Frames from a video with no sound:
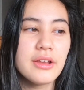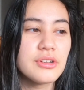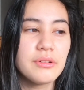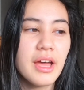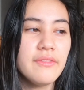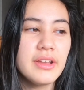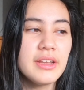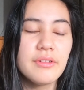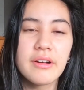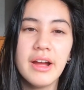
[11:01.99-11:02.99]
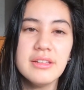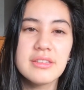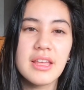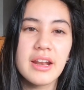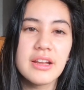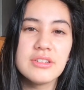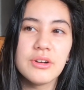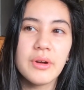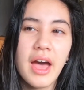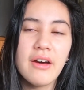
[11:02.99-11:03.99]
don't have any regrets, and I
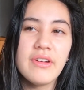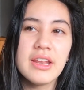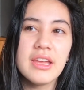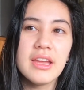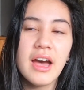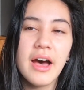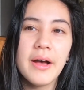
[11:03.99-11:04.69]
don't have any